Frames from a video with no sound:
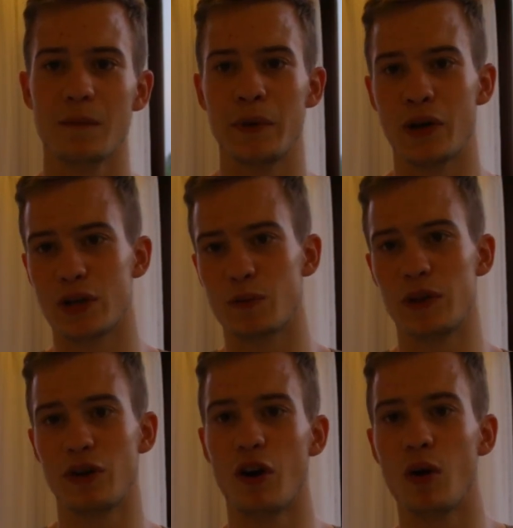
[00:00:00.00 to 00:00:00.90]
Because
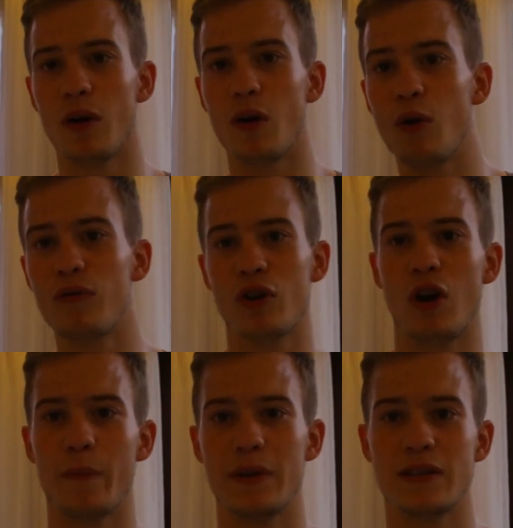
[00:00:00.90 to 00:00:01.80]
when you're
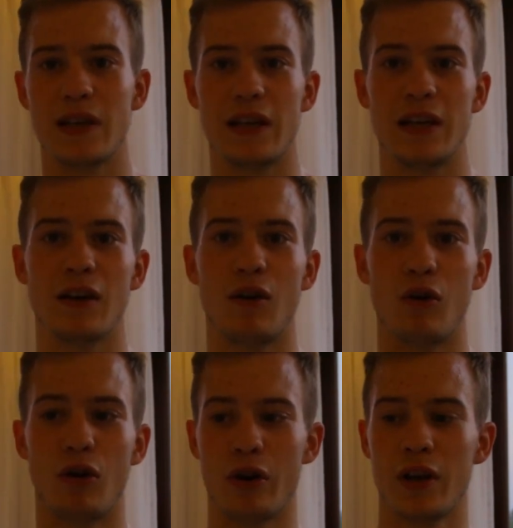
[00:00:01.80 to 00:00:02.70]
overcompensating
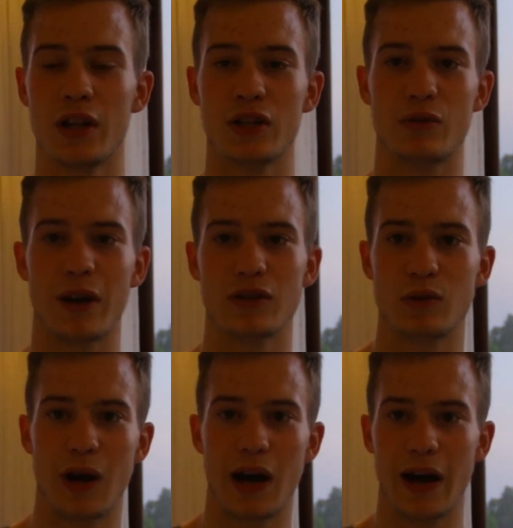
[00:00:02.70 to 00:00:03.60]
or trying
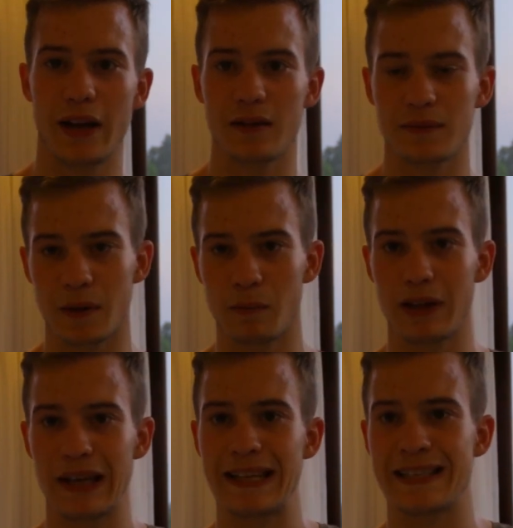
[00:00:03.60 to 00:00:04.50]
to hide and
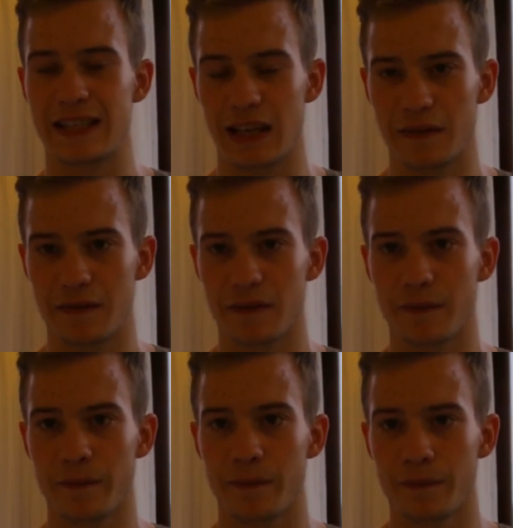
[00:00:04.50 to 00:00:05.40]
play it safe,
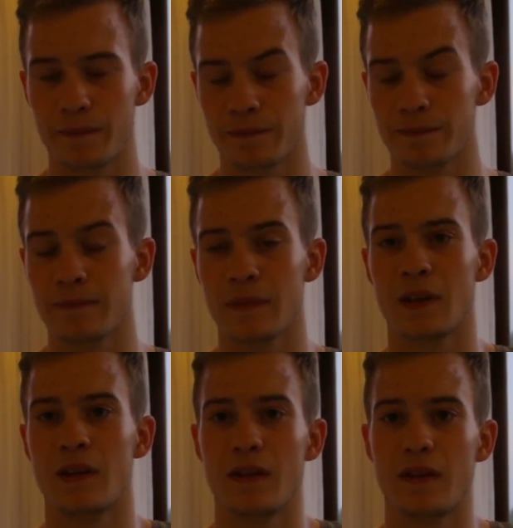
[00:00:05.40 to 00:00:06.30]

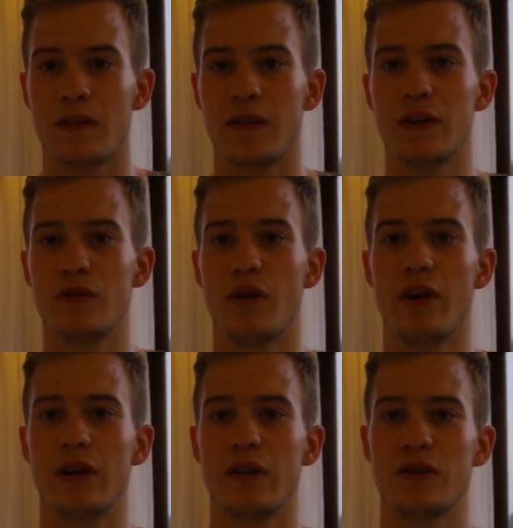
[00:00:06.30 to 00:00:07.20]
then you
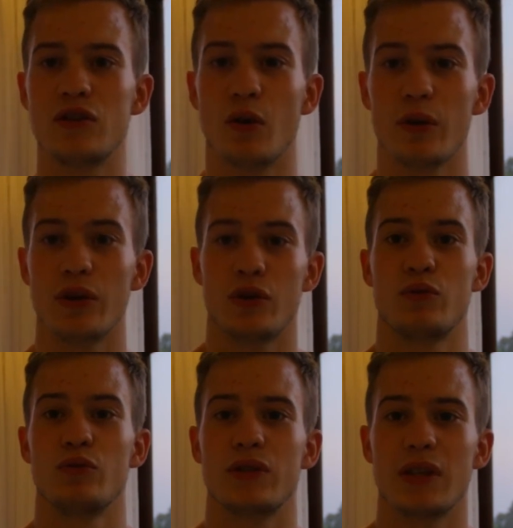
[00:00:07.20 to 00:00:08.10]
aren't showing your
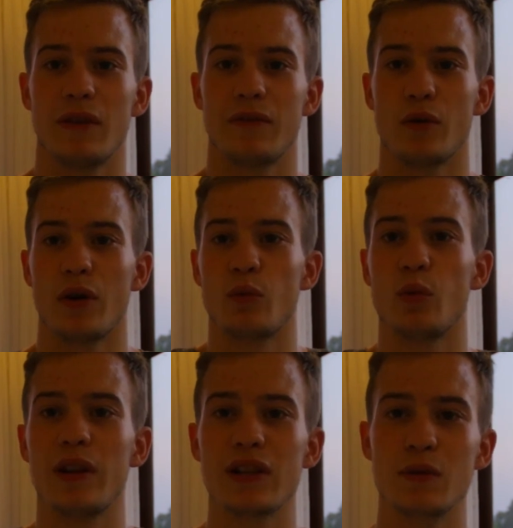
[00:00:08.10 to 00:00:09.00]
true self, you aren't
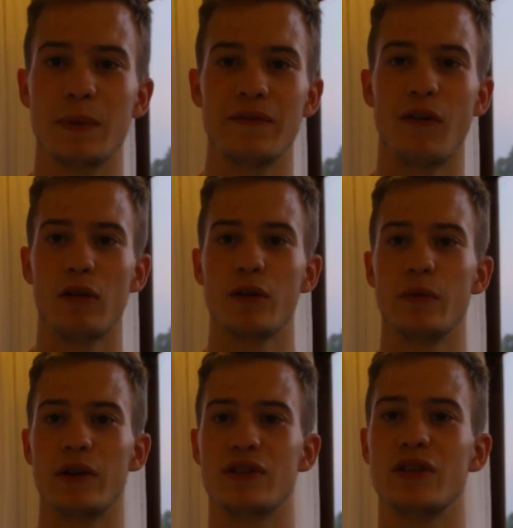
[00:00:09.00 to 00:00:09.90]
willing to be
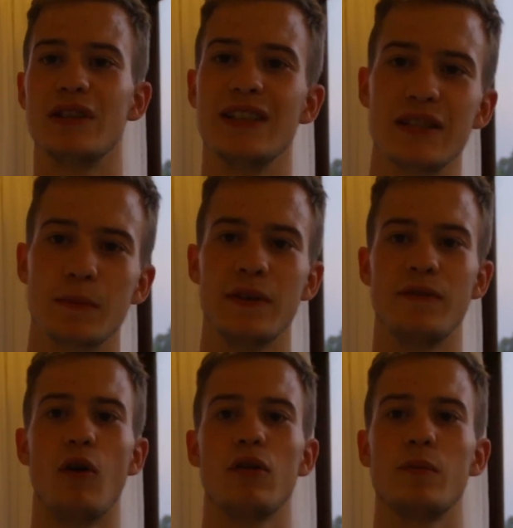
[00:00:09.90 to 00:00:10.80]
vulnerable. And so you need to be
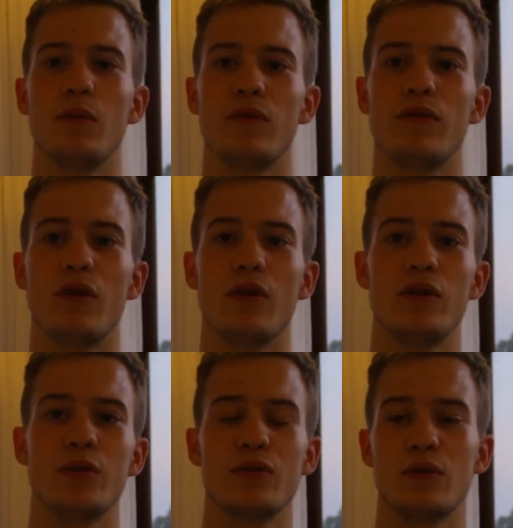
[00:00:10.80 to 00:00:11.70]
vulnerable for
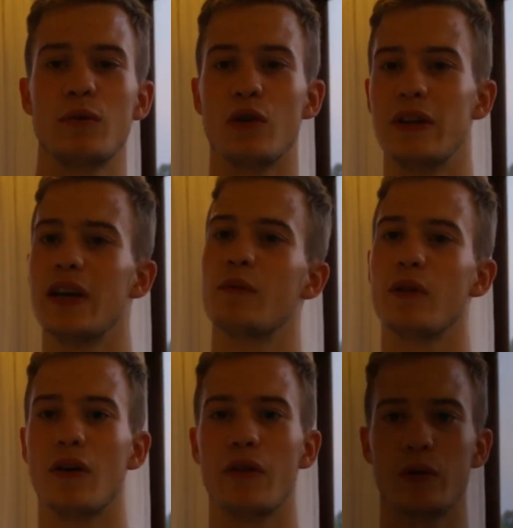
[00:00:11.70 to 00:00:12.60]
you to connect
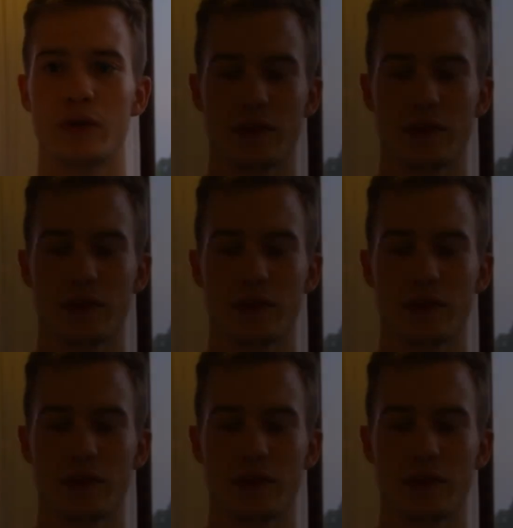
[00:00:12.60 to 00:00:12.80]
with others.